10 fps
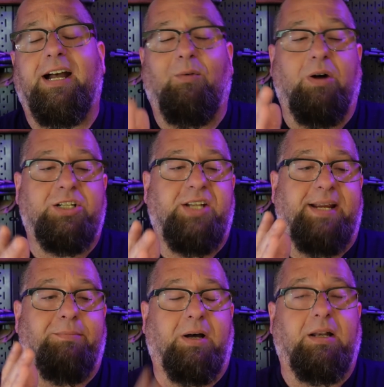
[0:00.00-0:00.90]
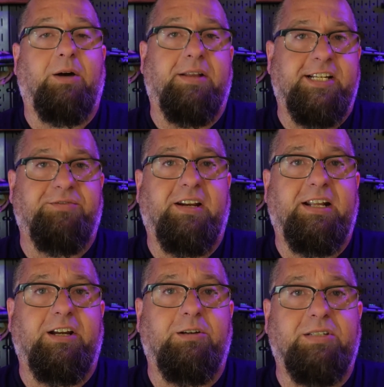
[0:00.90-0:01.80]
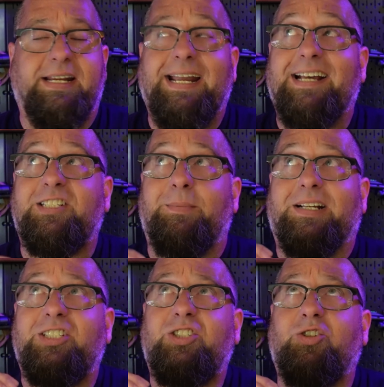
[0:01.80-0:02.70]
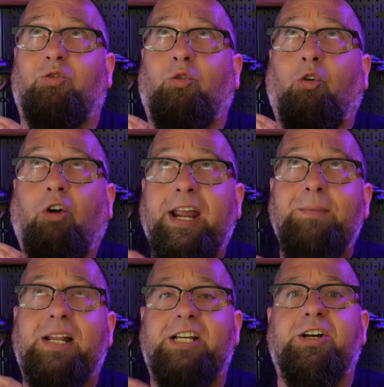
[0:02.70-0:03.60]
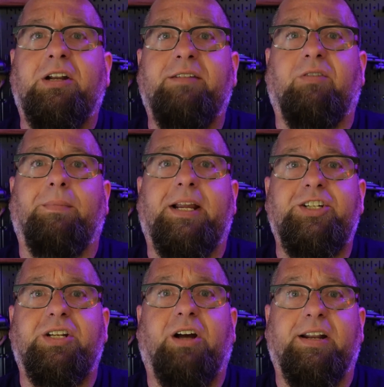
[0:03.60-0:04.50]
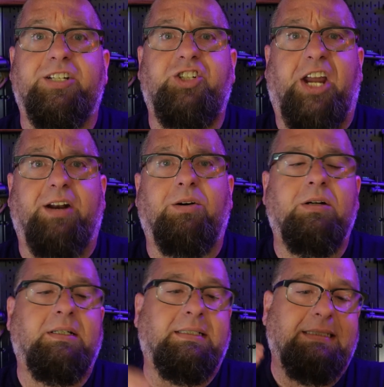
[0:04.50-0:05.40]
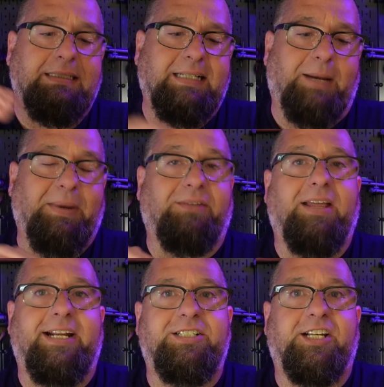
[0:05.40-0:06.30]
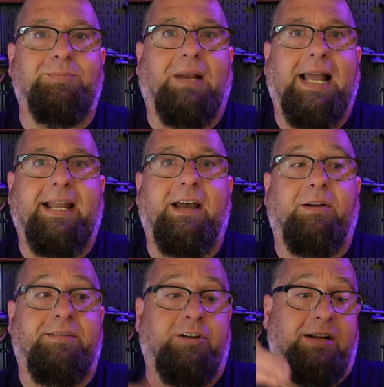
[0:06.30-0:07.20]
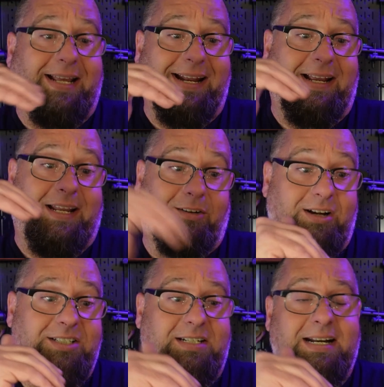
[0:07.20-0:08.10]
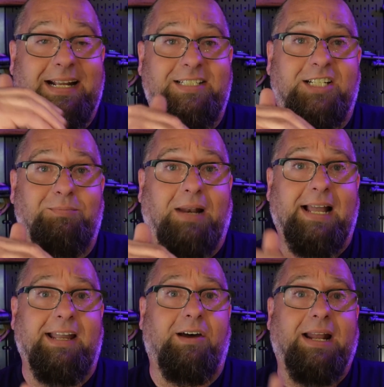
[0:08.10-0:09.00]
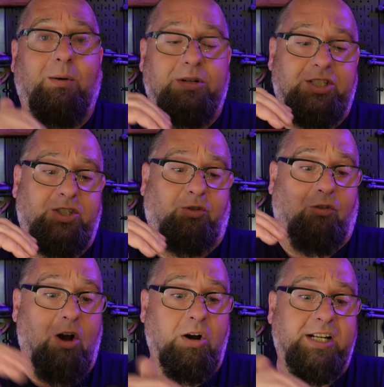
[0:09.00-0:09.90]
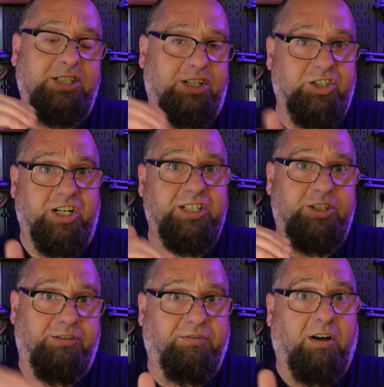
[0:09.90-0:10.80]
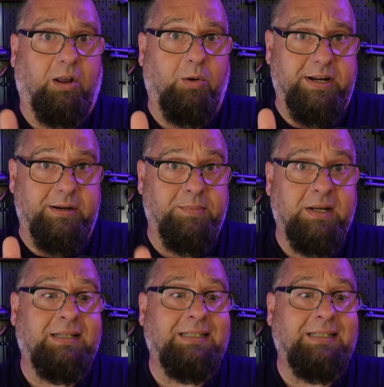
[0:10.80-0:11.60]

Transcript: I watched a buttload of his videos and he has some extremely good information on his channel about the 8.6 Blackout. If you're getting interested in 8.6 Blackout, I would strongly suggest you follow him.